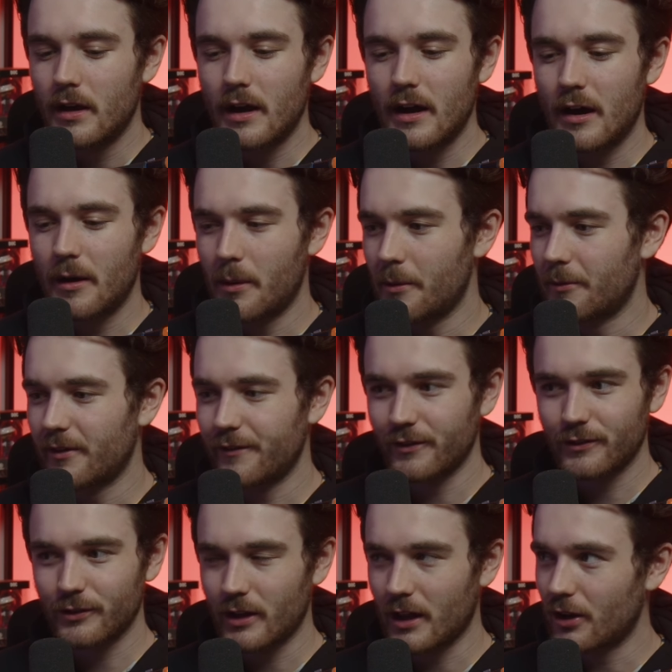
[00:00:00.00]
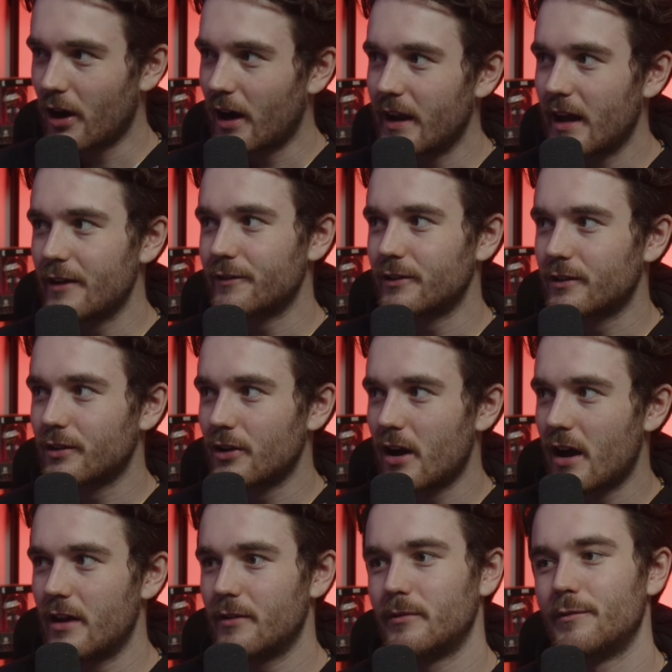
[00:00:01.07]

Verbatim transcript: Um, I mean, we even saw like Nighthaven tonight.